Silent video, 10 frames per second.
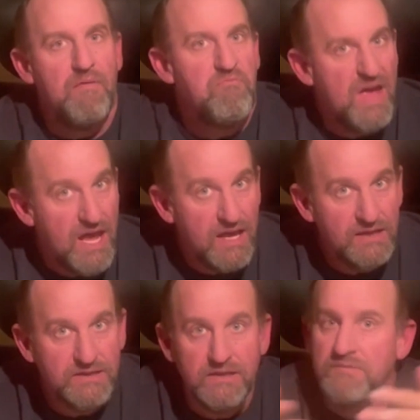
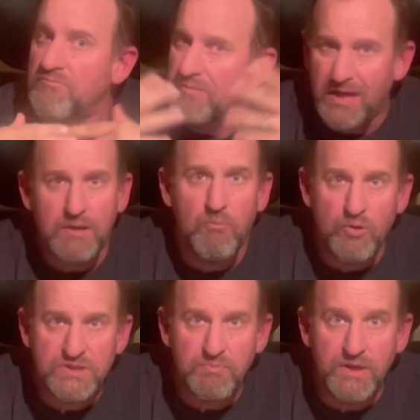And, like
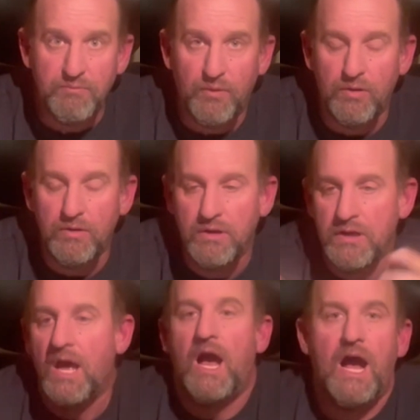most people,
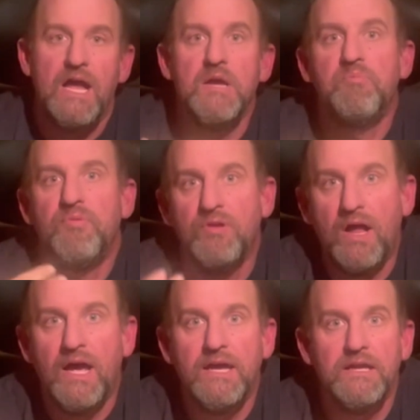I
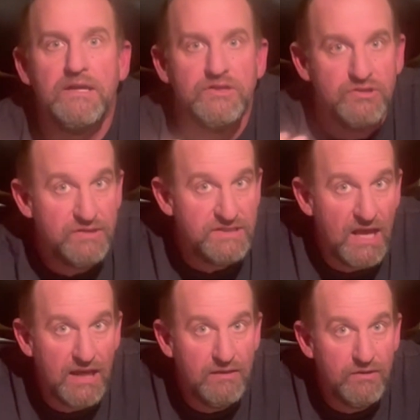applied to
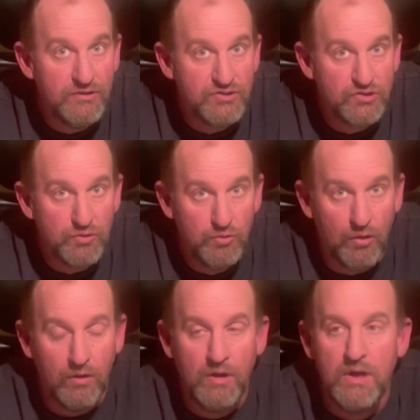attend their
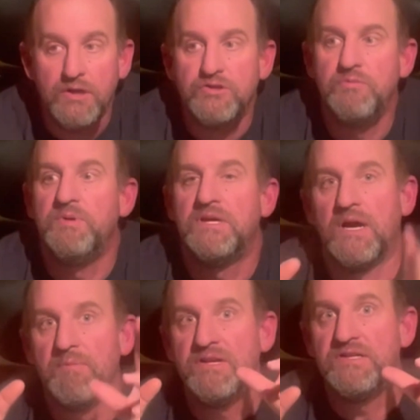school to become
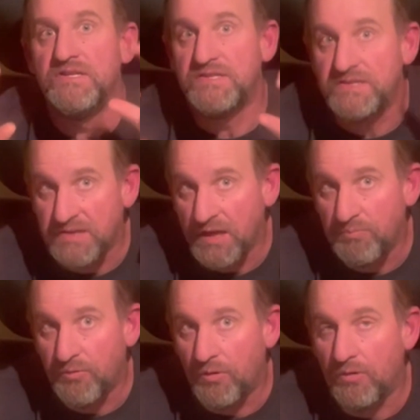a
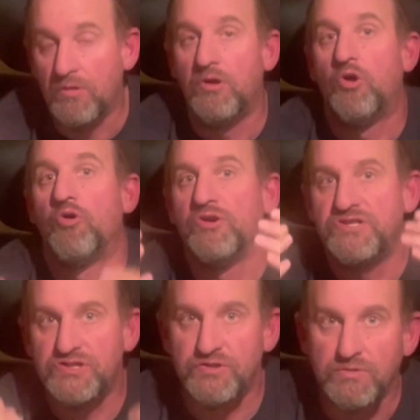disciple or a
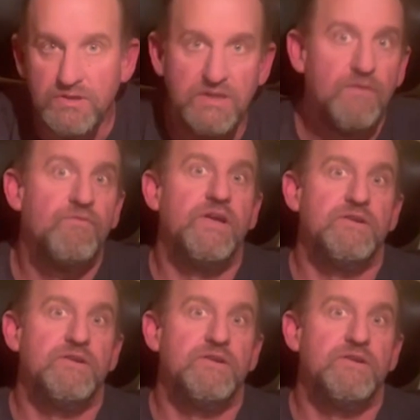student of their